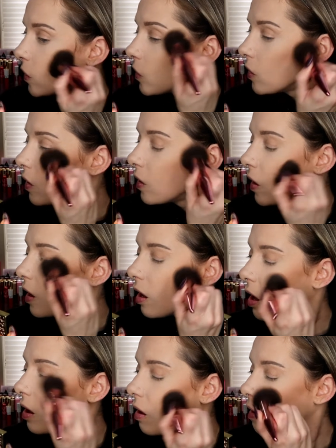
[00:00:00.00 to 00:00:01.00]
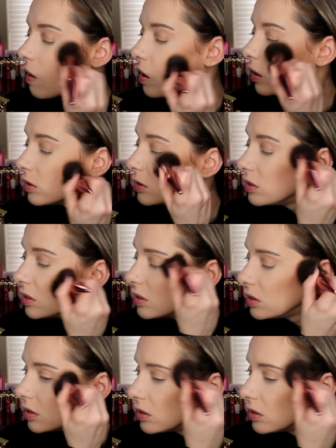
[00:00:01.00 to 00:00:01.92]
Nobody speaks.